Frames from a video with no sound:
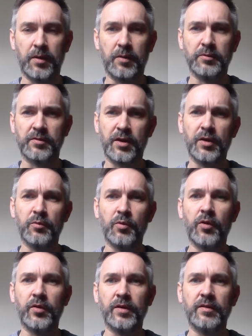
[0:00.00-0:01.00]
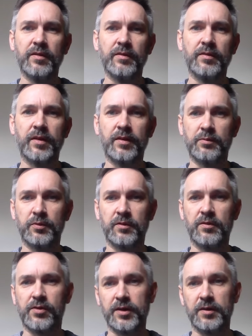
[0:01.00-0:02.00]
I was kind of worried that it
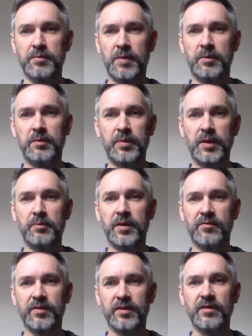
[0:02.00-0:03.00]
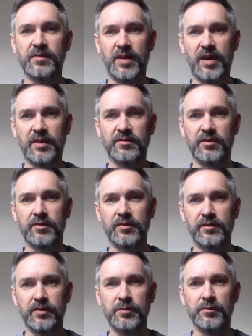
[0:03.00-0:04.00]
would turn it maybe be a bit of a disaster
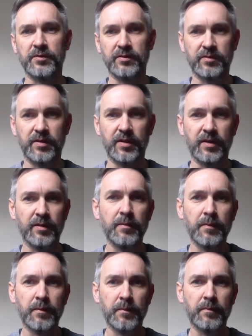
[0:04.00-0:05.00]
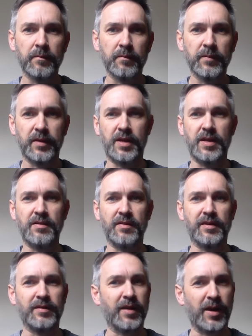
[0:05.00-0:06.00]
in terms of the
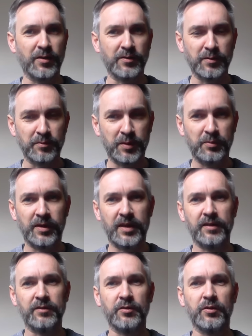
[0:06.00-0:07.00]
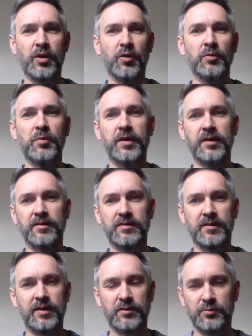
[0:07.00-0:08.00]
heating in the house and people getting too cold, but
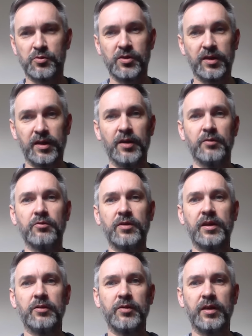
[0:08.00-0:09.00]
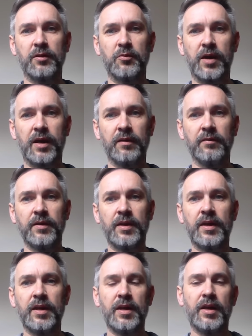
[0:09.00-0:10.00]
it's working out really, really well.
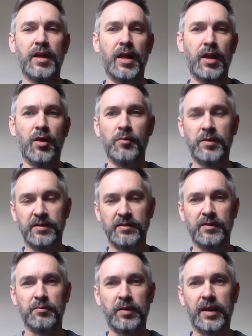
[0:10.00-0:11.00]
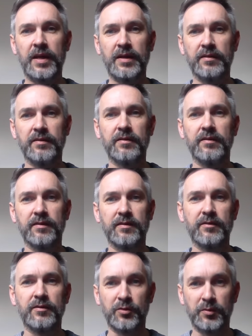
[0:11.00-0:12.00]
Nobody's complained
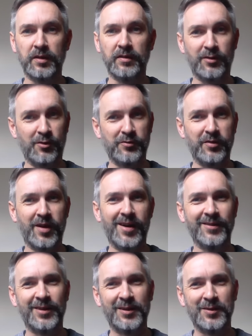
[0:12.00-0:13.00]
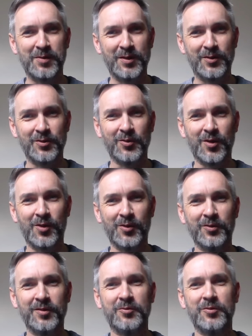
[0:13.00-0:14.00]
to me so far that it's been too
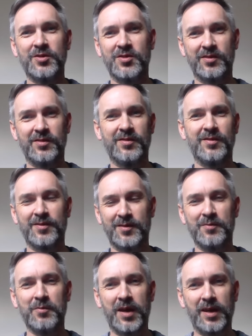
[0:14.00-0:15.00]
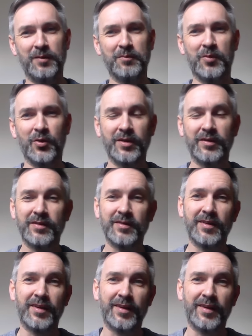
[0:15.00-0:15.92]
cold, which is the main point